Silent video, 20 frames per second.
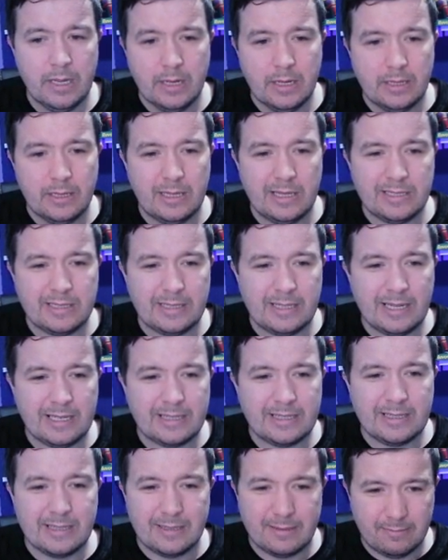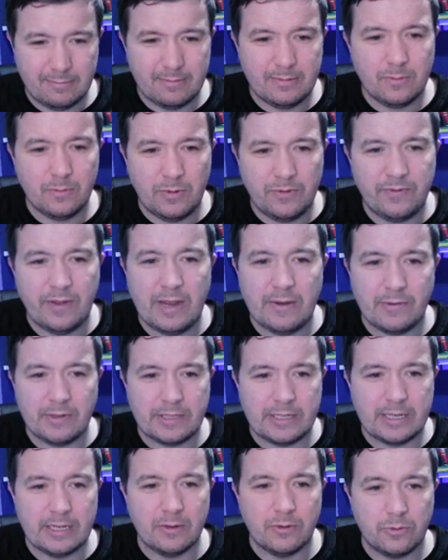Let's let's we're favourites
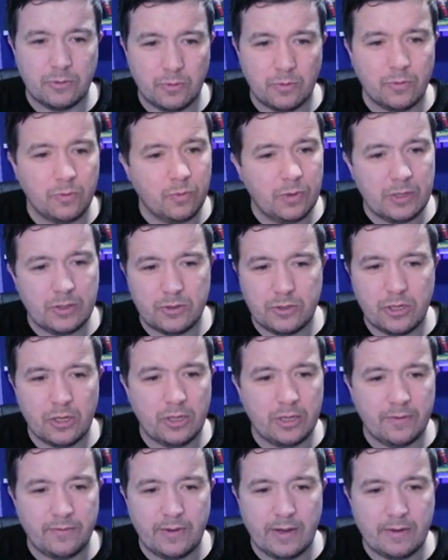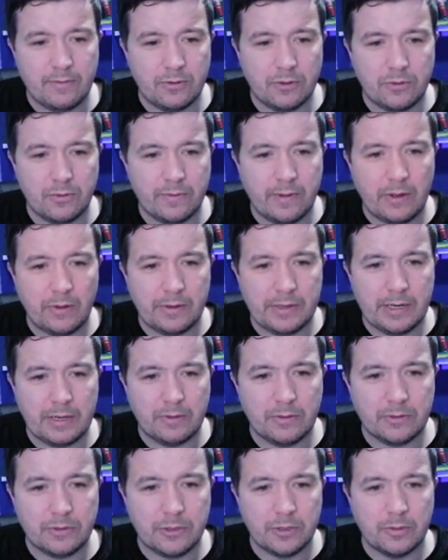here. We're certainly favourites without a
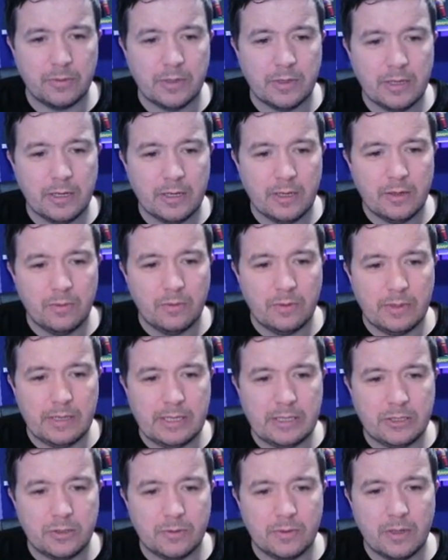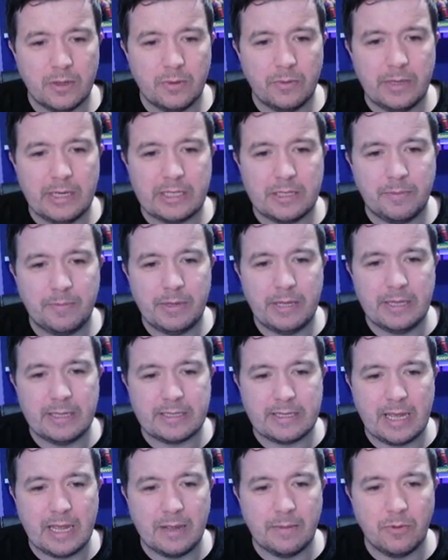doubt. So we need to uh, we need to pick this
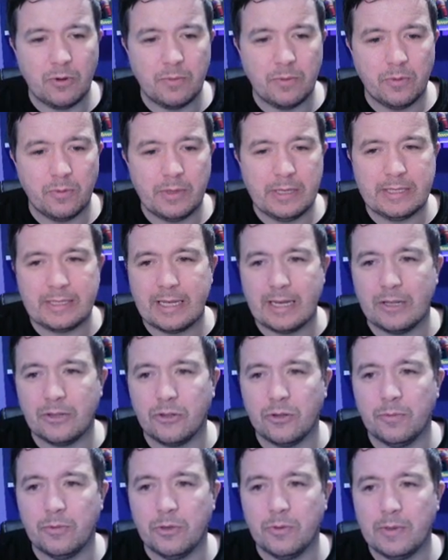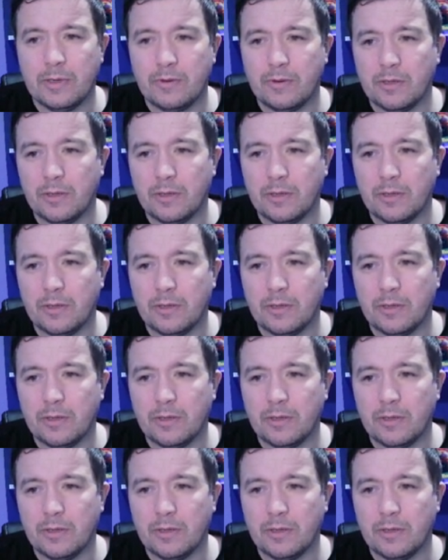game up and we need to get a W here on the